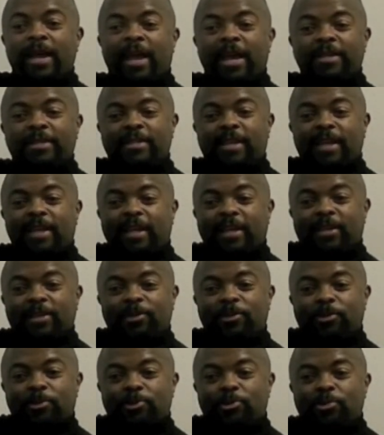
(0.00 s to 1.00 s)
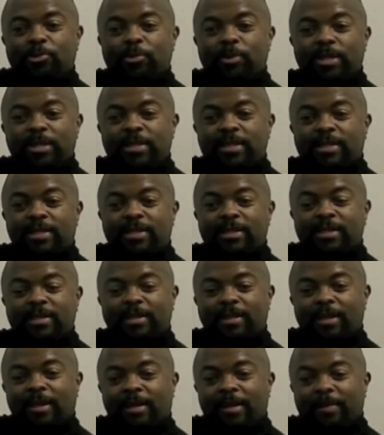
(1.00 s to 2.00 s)
And it's kind of like a little twist
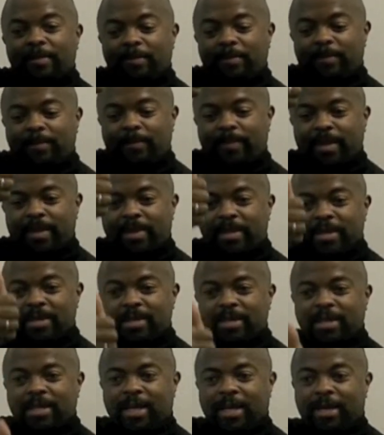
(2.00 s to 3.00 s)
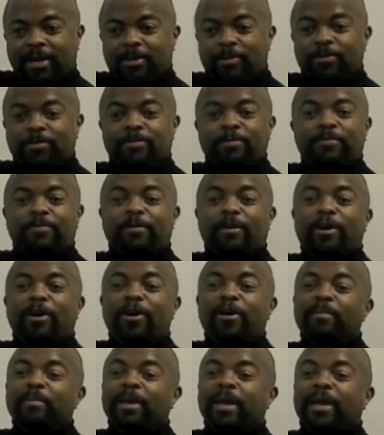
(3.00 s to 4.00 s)
up and then down for
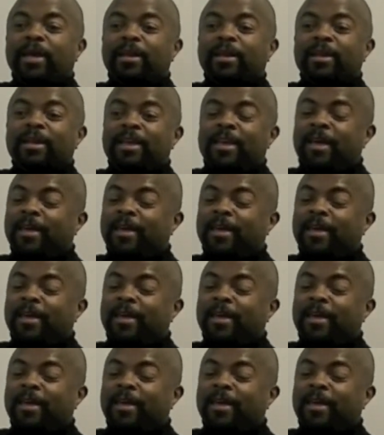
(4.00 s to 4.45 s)
amen.